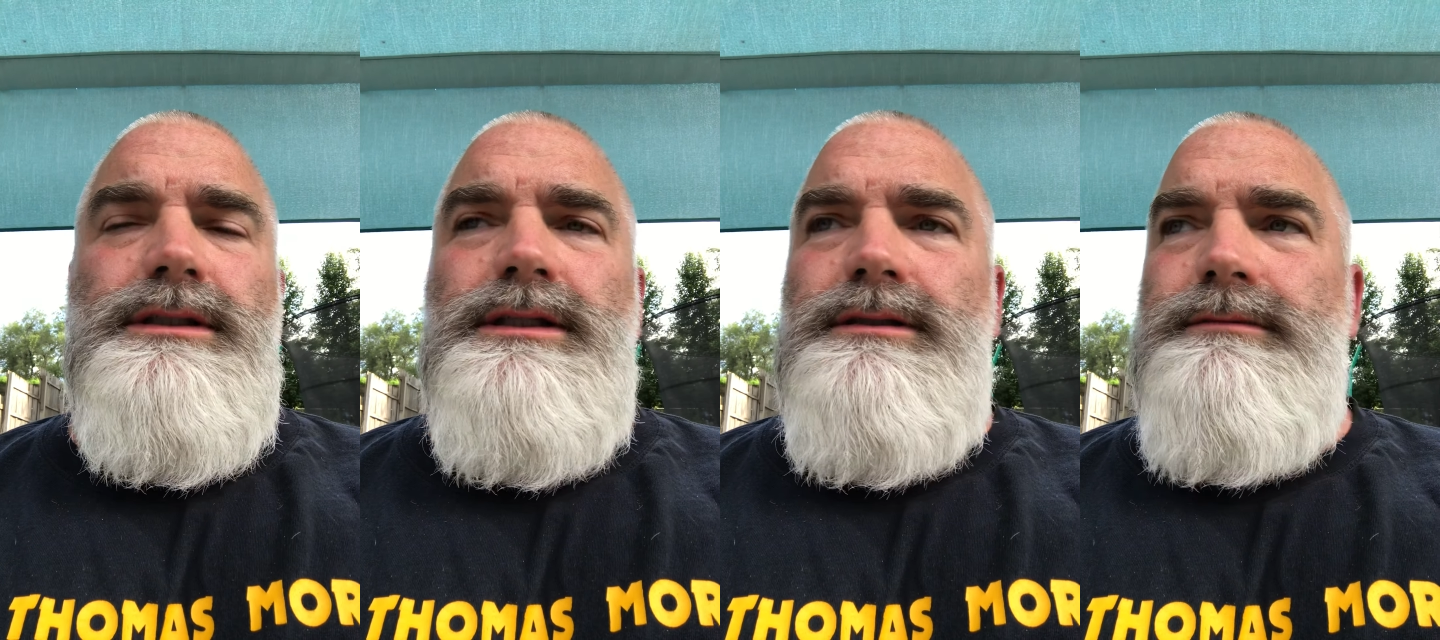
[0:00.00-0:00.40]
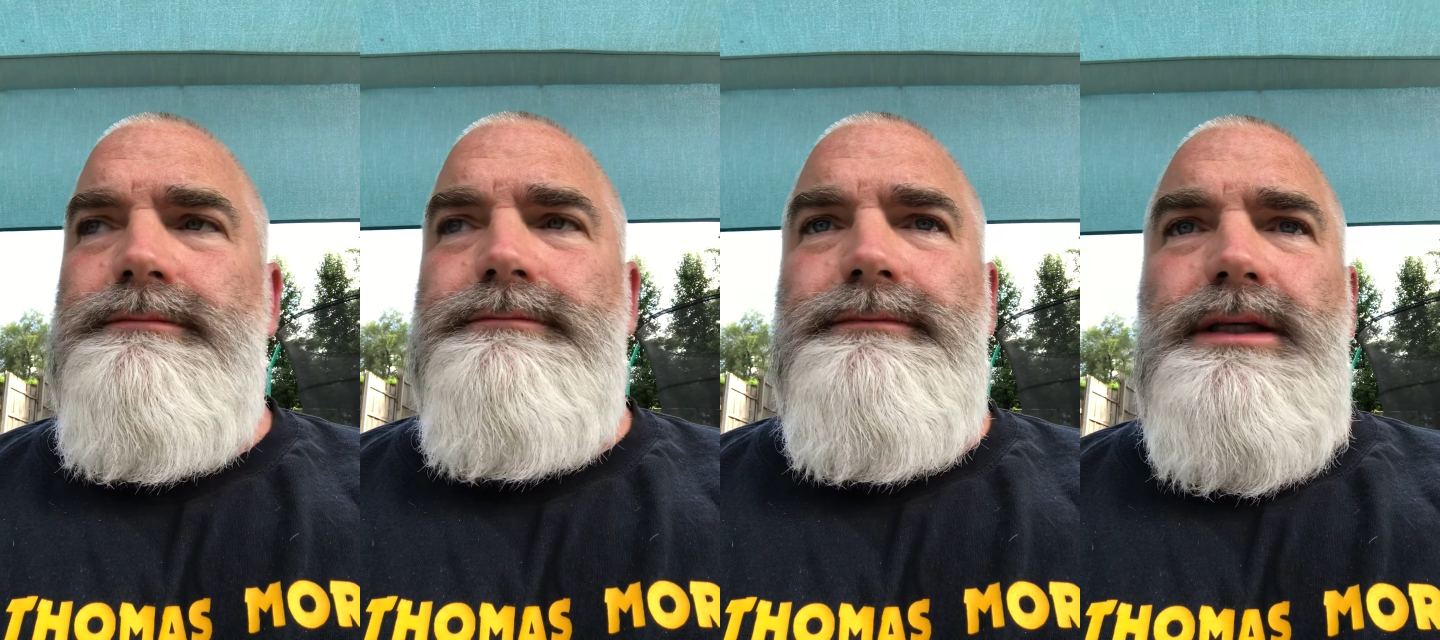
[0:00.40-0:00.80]

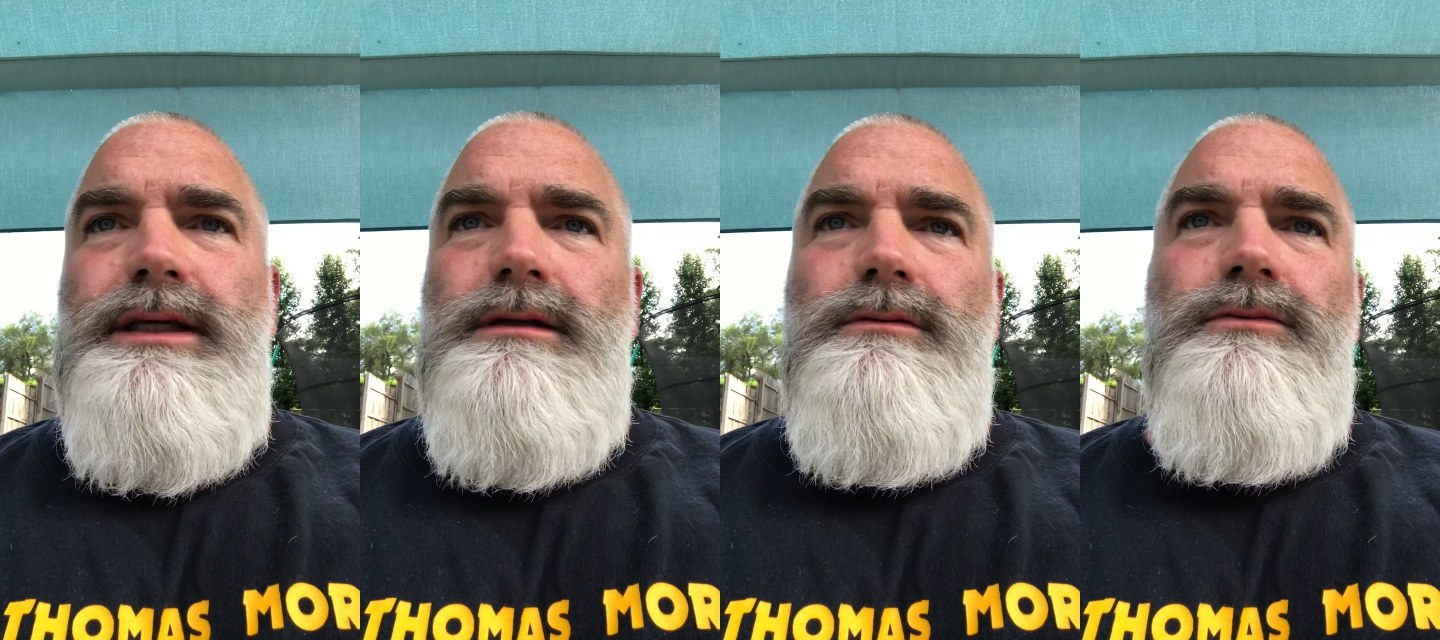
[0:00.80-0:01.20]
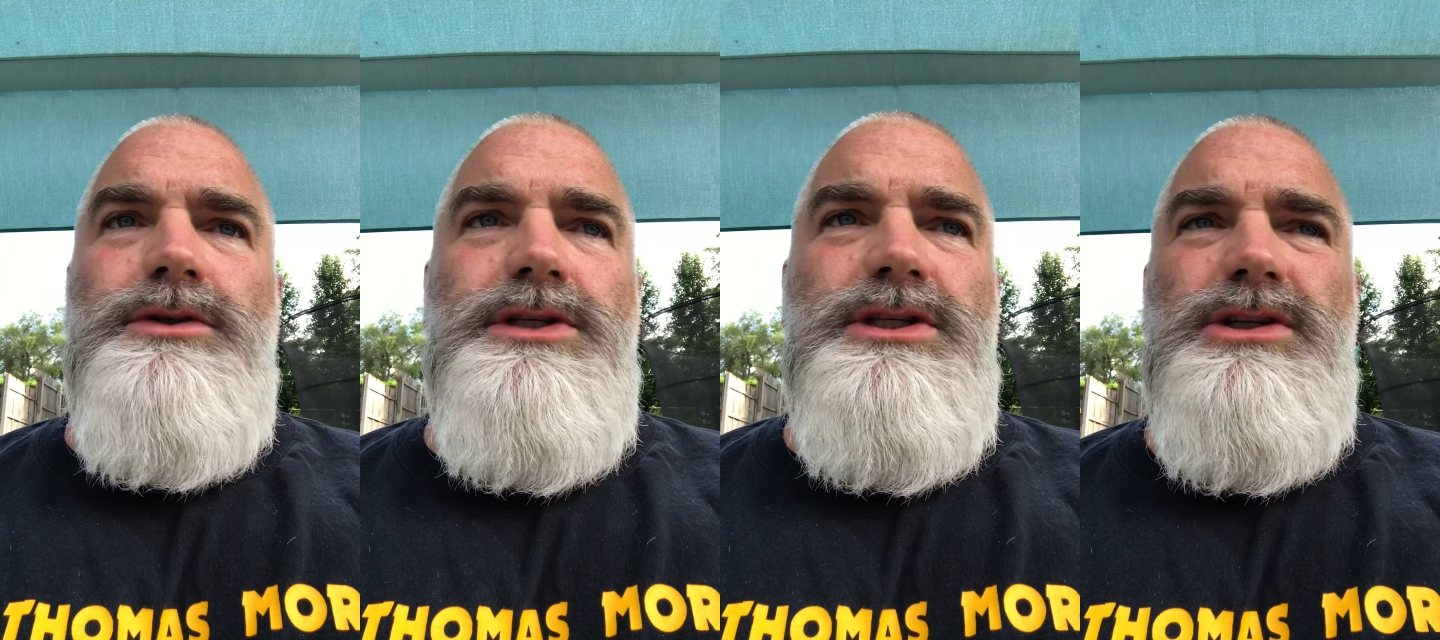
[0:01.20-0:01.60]
and when
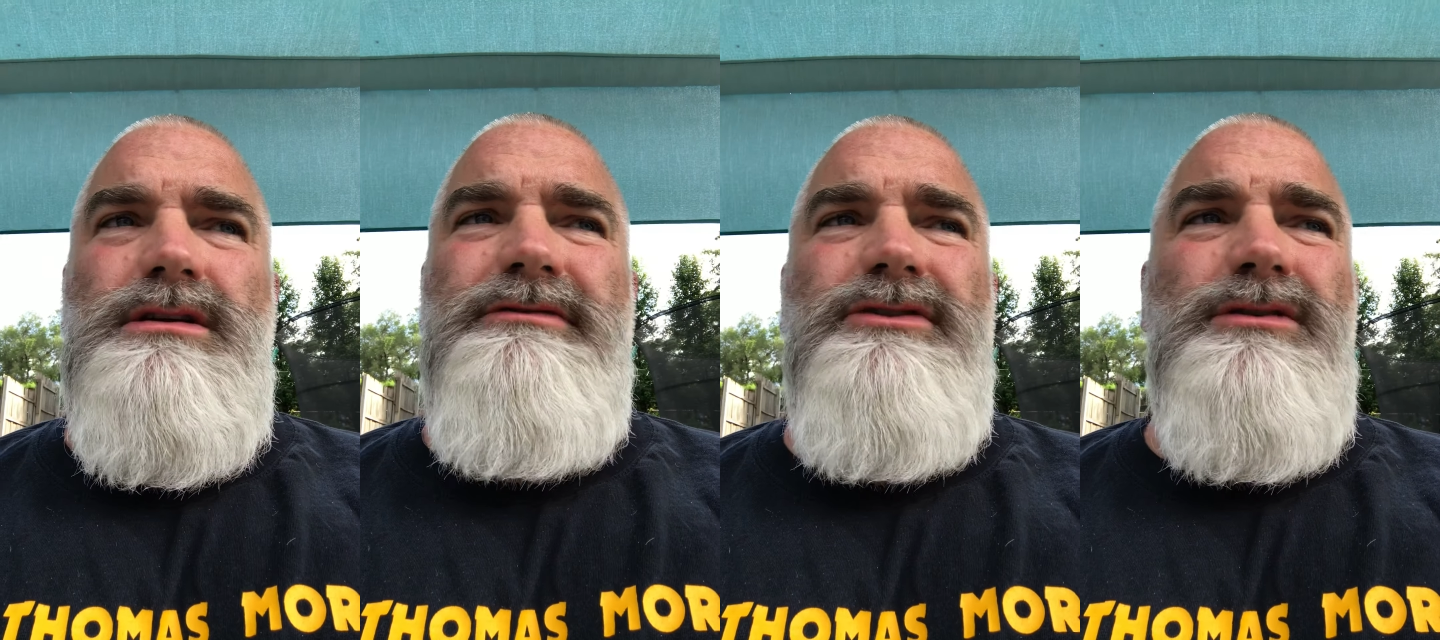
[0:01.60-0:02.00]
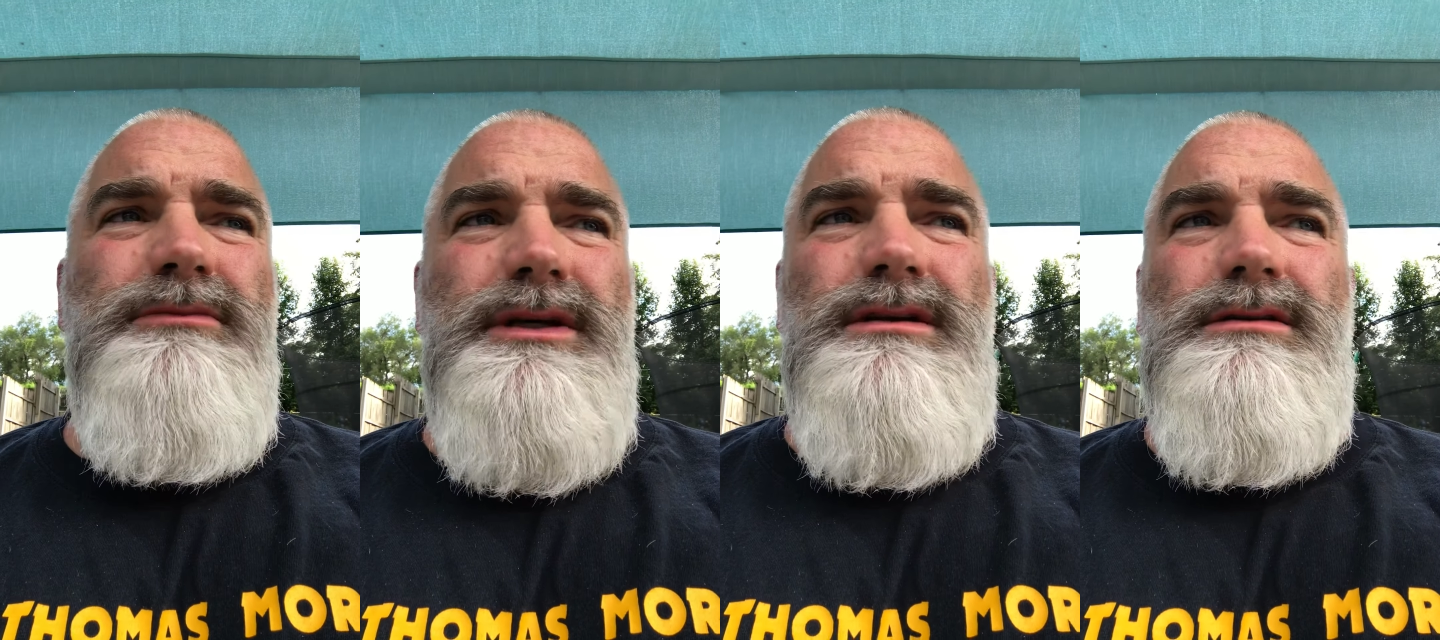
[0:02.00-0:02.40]
she started feeling
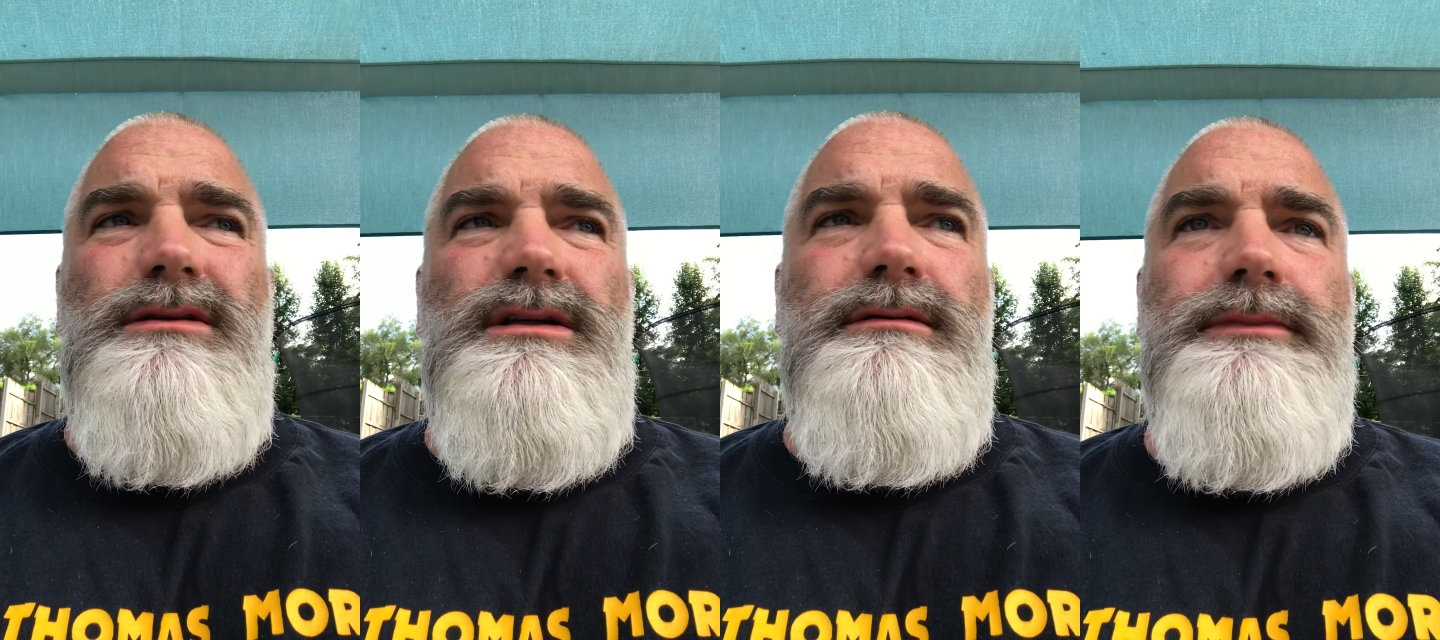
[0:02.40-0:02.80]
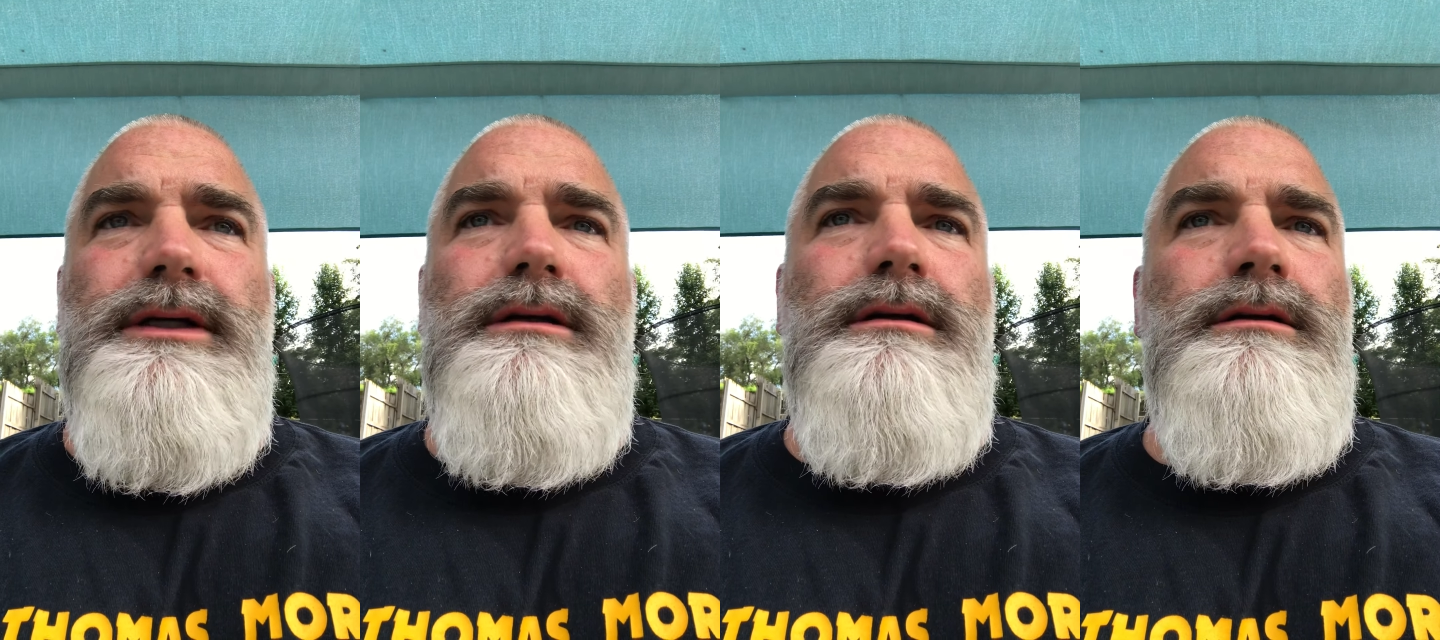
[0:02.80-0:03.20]
better and looking
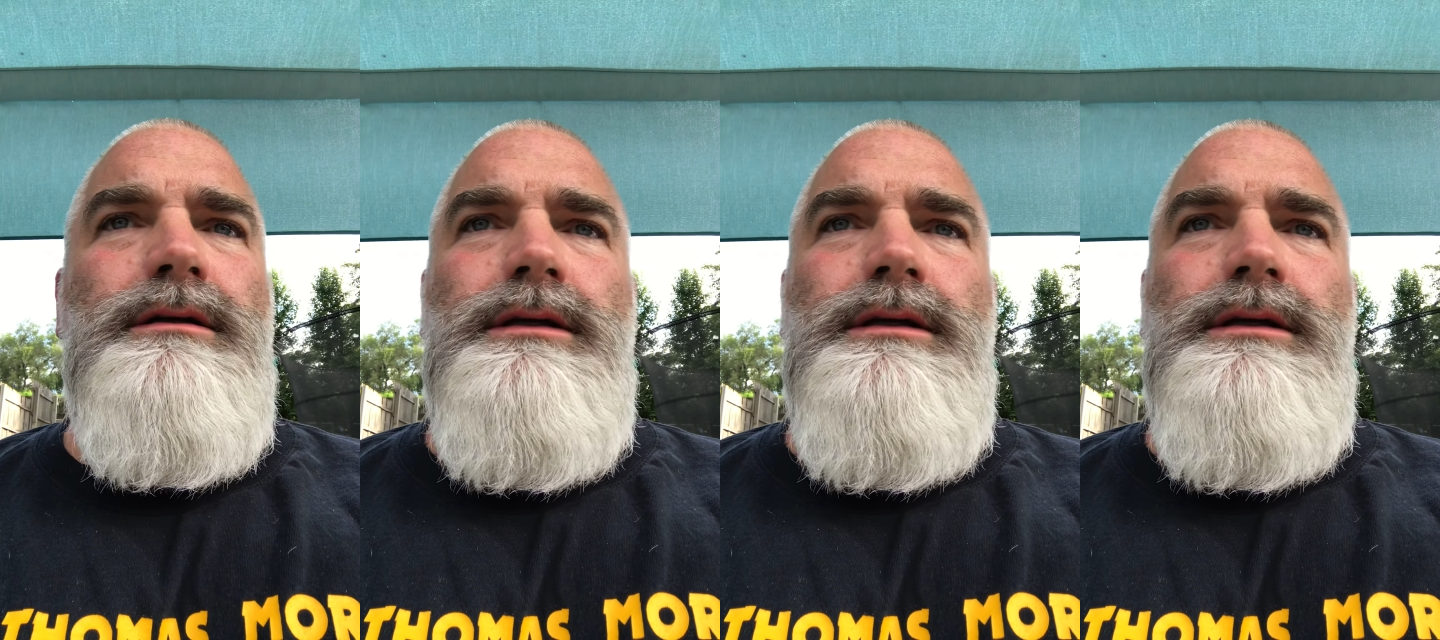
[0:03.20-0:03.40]
better,